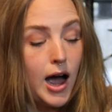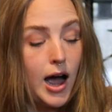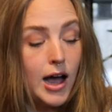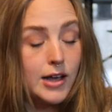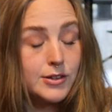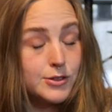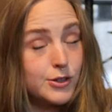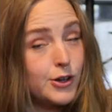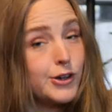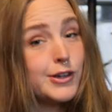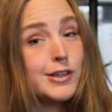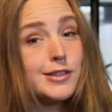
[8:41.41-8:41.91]

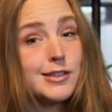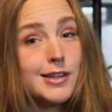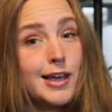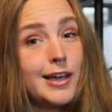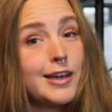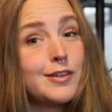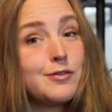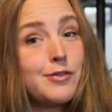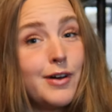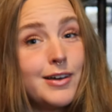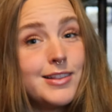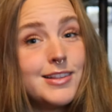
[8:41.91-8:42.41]
As long as I
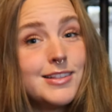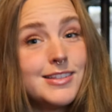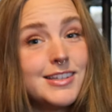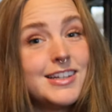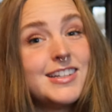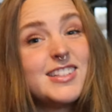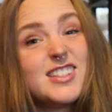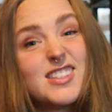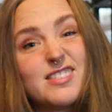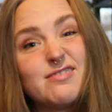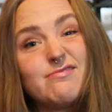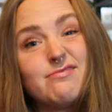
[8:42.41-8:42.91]
can find the
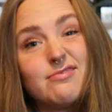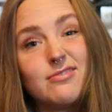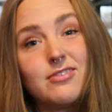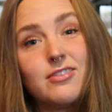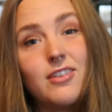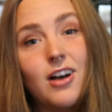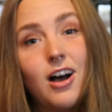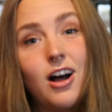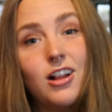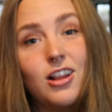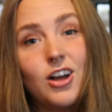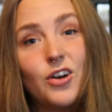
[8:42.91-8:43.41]
seeds,
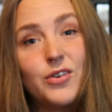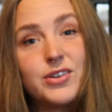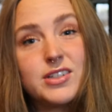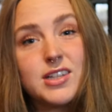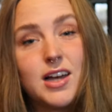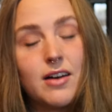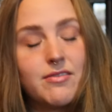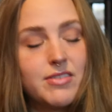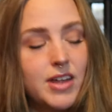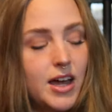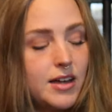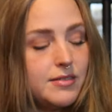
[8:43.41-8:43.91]
I'll always
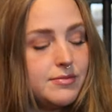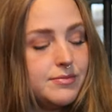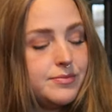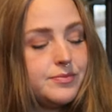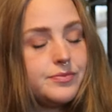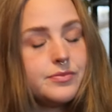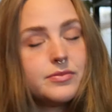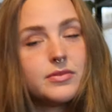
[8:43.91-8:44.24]
have that.